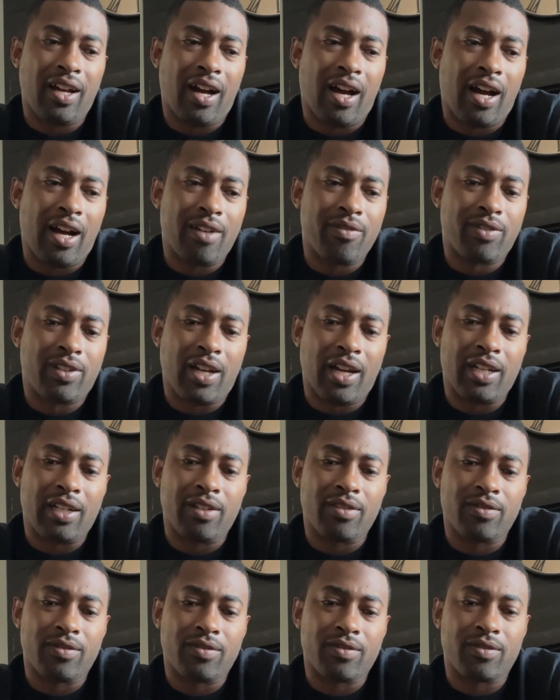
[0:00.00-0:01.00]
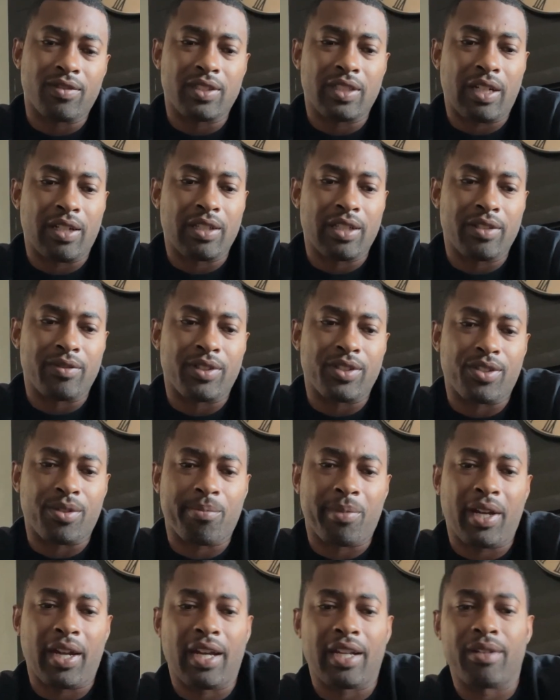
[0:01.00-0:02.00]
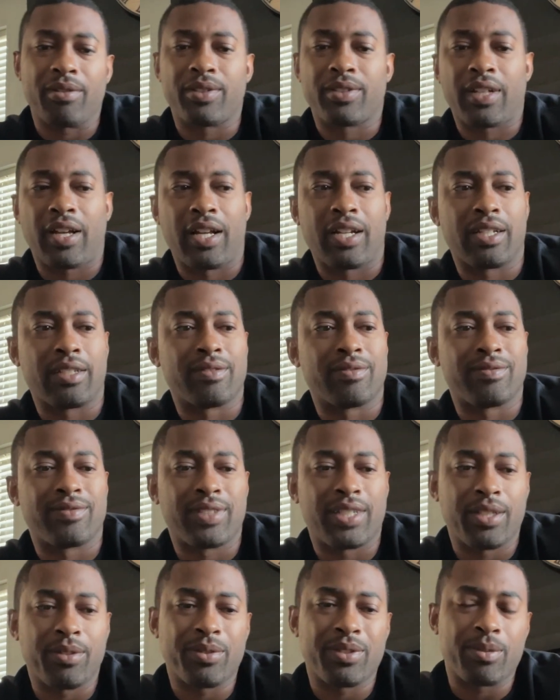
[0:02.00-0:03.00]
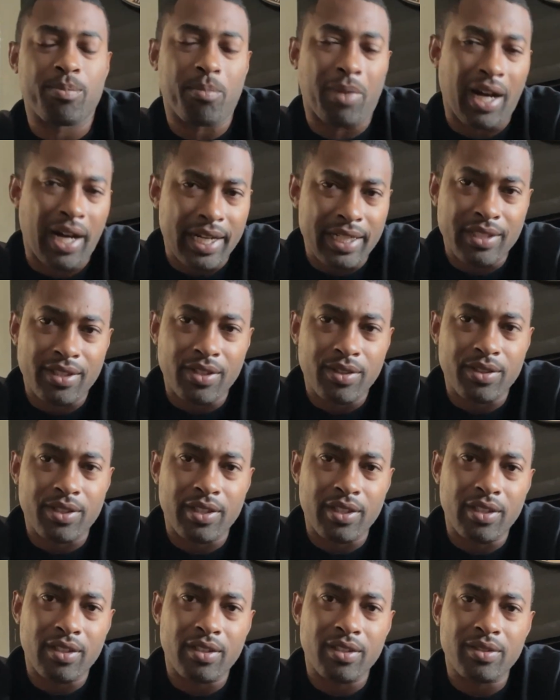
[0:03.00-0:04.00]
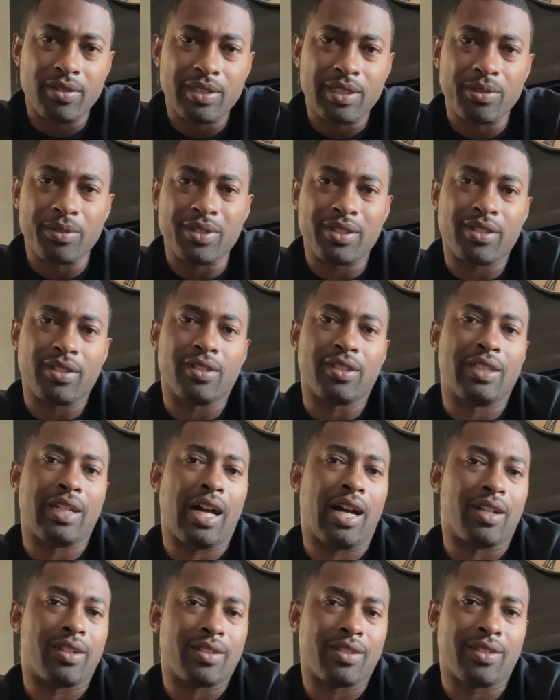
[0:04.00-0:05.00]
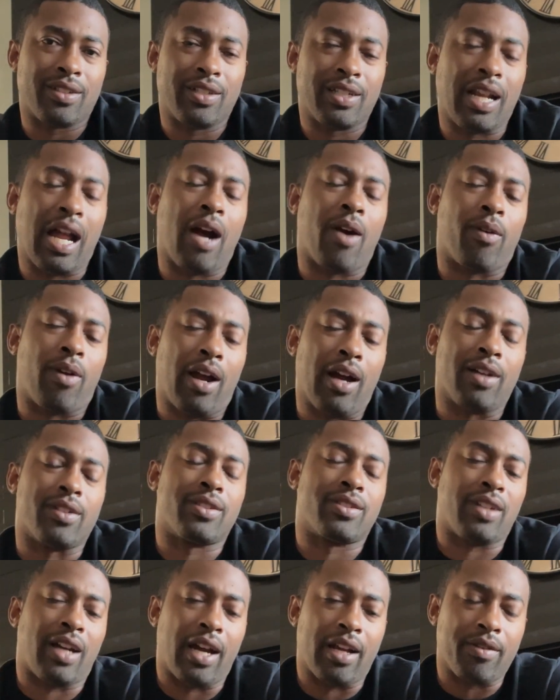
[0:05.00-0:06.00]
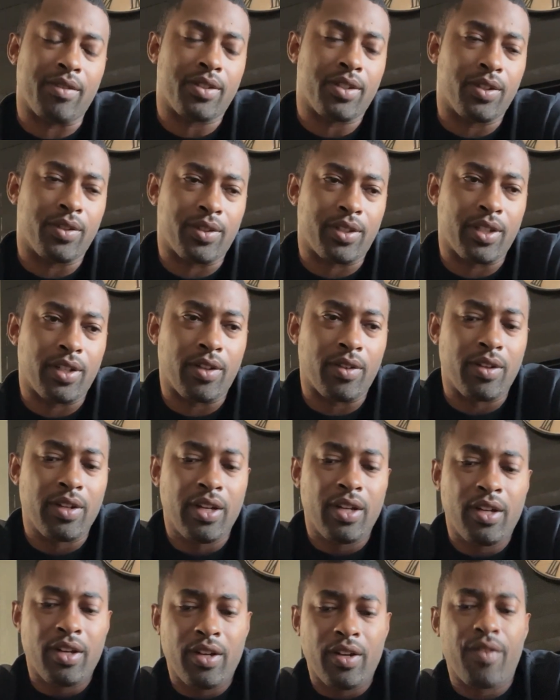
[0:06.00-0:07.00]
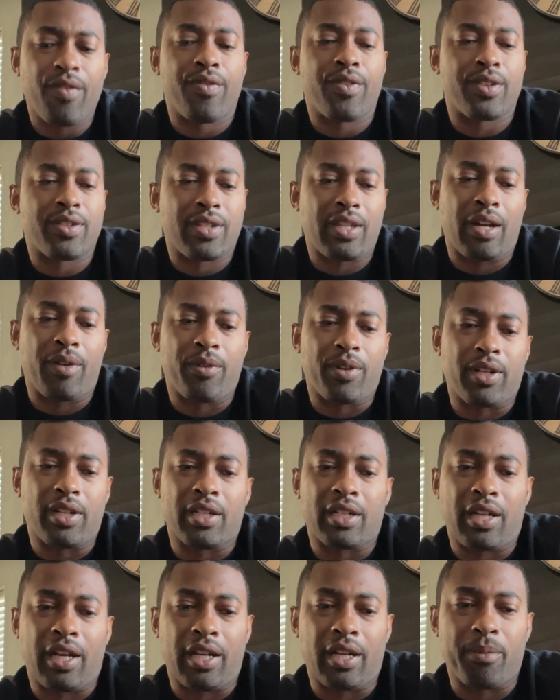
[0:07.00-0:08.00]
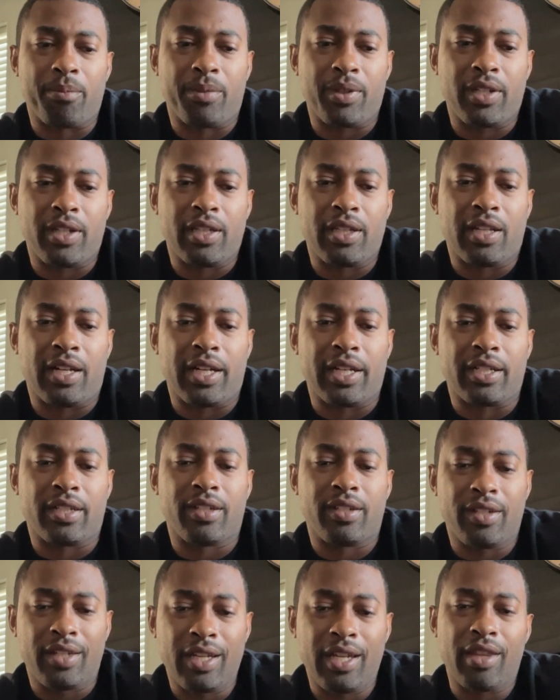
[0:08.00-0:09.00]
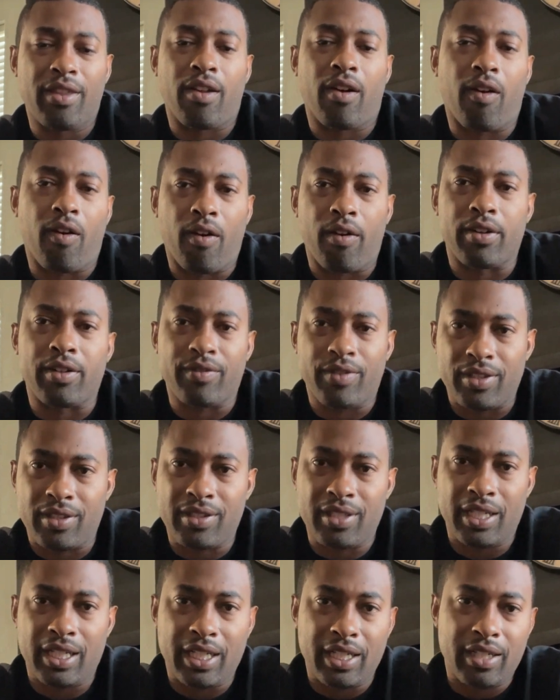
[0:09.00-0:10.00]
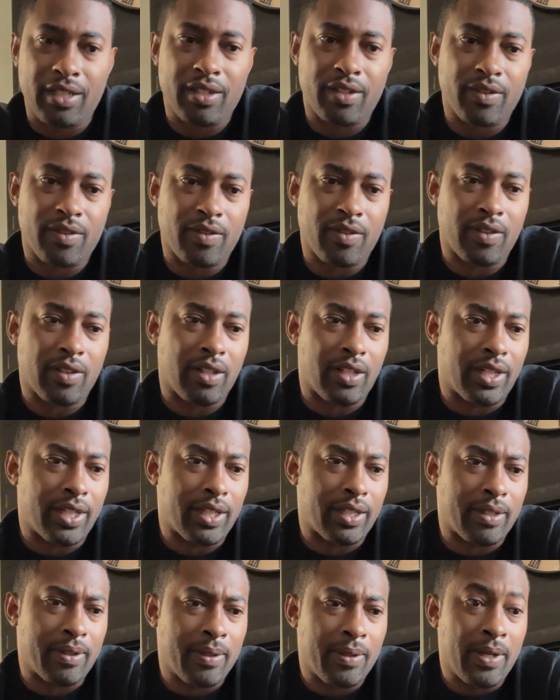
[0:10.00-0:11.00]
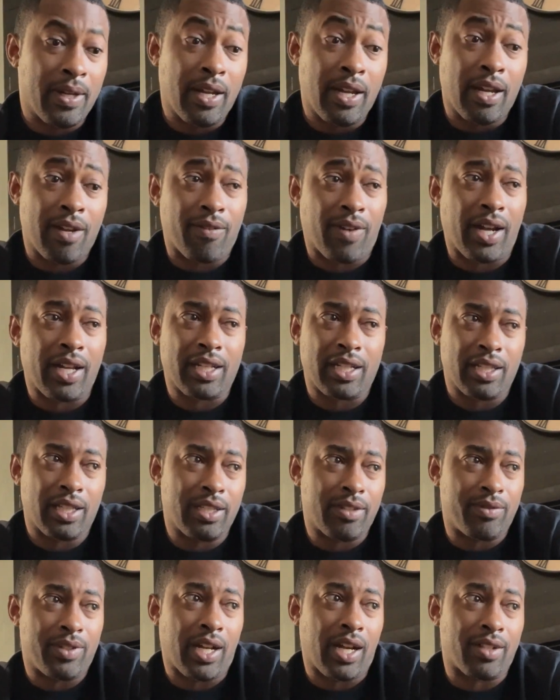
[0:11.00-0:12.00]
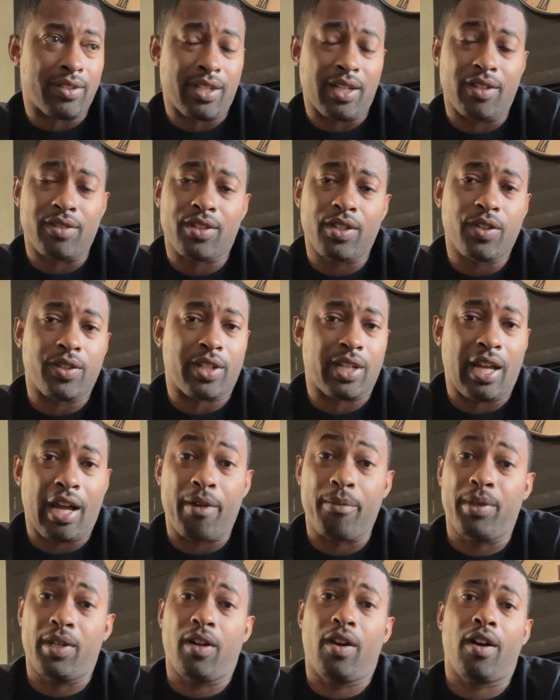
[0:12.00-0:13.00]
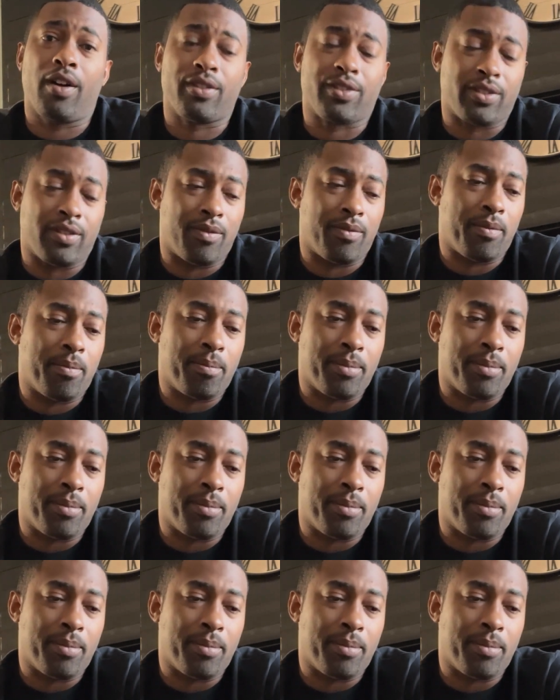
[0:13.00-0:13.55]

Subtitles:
I've when I lived in Japan, it was by Tokyo. It was still an hour outside of Tokyo. This time we're gonna kind of be like in the heart of the city. Like, if I could live downtown Tokyo, that would be awesome.